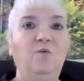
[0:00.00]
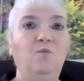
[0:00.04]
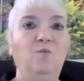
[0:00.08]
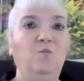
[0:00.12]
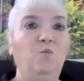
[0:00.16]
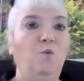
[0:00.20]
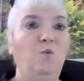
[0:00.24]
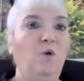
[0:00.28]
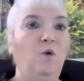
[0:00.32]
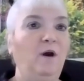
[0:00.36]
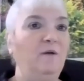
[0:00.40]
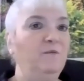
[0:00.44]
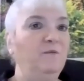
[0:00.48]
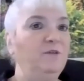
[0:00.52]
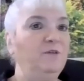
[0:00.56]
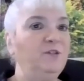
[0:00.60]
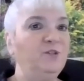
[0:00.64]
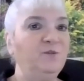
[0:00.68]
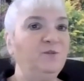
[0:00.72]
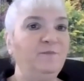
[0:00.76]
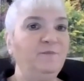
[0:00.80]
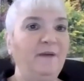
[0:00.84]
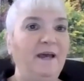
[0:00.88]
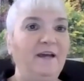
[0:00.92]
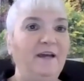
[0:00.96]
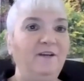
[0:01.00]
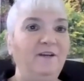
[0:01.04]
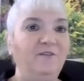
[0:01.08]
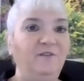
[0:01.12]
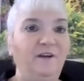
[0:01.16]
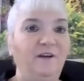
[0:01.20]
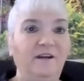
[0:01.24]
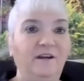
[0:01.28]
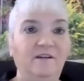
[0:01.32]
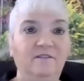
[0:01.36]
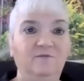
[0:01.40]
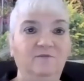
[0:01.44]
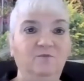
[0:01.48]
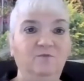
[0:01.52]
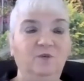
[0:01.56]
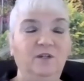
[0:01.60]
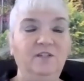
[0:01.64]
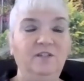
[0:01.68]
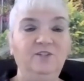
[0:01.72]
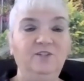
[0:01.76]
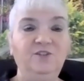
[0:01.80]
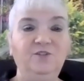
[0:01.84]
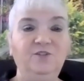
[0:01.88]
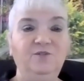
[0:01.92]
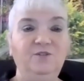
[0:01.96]
What was your background? What
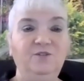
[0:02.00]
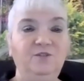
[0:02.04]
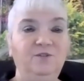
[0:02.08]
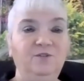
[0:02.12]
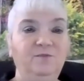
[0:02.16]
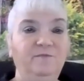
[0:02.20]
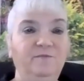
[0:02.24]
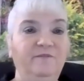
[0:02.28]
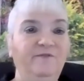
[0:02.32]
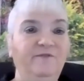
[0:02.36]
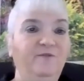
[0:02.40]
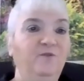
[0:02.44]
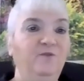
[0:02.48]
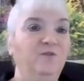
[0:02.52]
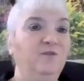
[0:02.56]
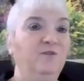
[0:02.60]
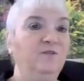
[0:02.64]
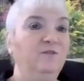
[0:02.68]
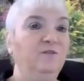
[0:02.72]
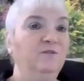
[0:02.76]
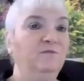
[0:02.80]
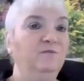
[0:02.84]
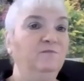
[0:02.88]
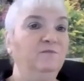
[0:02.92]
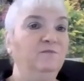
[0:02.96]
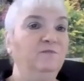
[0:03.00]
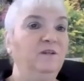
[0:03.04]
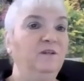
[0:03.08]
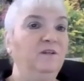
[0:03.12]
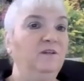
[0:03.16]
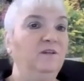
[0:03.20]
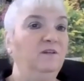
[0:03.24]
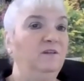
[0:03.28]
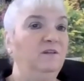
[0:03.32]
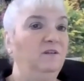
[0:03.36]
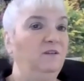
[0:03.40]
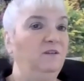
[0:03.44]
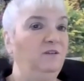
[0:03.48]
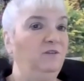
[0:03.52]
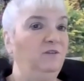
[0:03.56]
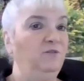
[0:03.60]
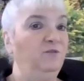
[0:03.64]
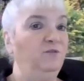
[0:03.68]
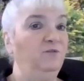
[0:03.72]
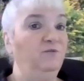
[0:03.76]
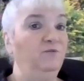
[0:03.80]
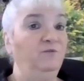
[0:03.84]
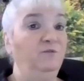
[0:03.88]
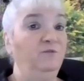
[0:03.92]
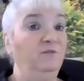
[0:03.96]
did you do before
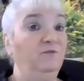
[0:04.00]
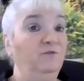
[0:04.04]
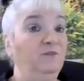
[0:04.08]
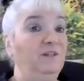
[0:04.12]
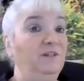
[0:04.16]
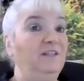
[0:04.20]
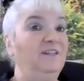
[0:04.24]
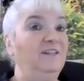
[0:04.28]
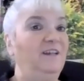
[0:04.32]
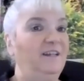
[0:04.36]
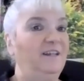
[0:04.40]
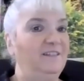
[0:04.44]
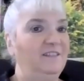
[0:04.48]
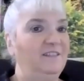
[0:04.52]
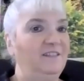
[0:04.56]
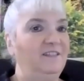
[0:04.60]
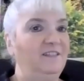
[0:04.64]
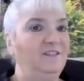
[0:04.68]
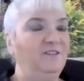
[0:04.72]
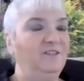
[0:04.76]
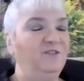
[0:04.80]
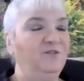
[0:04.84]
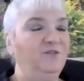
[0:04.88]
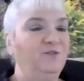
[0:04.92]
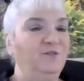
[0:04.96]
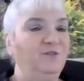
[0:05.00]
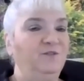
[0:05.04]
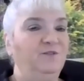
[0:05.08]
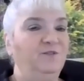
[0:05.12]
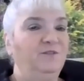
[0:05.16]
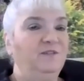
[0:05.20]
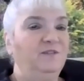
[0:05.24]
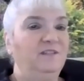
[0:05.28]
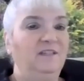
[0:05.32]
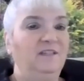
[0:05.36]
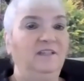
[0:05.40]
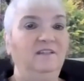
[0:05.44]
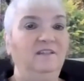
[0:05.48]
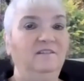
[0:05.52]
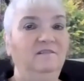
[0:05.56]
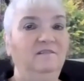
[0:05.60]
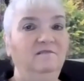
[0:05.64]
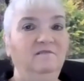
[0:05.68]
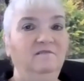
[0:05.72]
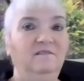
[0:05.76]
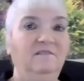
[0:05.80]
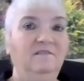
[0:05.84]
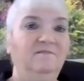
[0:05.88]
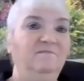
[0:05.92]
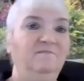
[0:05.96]
you realized these truths, and
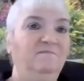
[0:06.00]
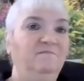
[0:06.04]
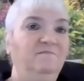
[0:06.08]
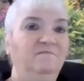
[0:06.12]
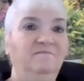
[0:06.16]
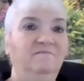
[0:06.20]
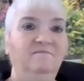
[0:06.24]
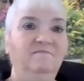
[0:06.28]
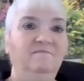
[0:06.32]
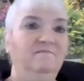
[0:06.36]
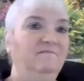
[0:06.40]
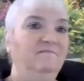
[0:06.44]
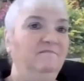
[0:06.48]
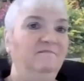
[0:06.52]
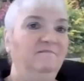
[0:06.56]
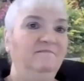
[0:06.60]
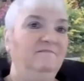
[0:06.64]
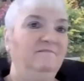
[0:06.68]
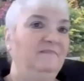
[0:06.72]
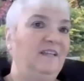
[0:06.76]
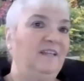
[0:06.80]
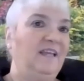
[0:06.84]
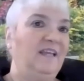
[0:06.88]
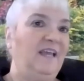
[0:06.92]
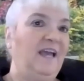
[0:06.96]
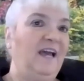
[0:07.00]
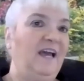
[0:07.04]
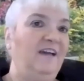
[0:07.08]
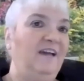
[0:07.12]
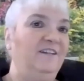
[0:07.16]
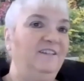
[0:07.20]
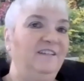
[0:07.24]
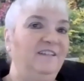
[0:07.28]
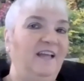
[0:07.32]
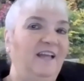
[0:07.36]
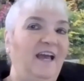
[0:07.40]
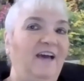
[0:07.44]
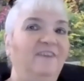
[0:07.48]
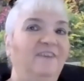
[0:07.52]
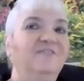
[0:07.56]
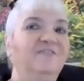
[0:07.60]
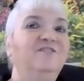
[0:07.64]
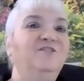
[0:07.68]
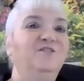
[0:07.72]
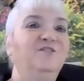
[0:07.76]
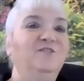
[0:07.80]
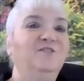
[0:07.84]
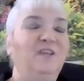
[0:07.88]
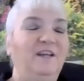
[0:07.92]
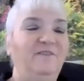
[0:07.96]
how did, how
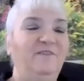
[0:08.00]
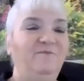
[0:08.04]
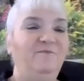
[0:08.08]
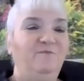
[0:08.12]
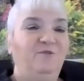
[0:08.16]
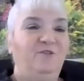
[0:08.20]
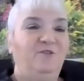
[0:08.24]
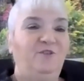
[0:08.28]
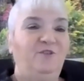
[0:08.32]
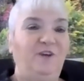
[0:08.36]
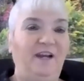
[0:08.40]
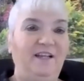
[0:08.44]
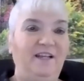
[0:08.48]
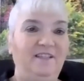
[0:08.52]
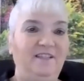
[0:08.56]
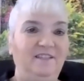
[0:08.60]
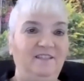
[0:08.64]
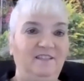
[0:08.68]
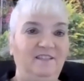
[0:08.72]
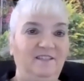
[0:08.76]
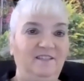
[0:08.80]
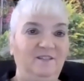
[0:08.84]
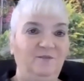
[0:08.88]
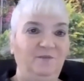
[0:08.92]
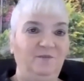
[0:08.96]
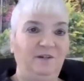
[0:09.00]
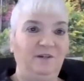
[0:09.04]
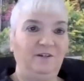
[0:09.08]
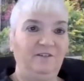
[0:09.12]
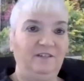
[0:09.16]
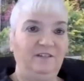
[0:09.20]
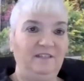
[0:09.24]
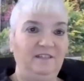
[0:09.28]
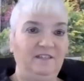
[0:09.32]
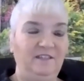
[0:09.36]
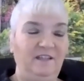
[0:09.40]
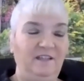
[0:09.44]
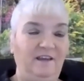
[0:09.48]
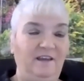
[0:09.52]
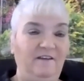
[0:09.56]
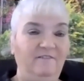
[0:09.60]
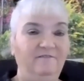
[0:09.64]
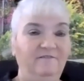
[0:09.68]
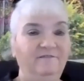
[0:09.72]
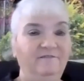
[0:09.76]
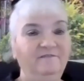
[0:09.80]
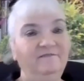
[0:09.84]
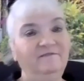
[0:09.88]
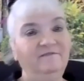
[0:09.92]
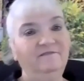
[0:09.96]
did your life progress to where it is now?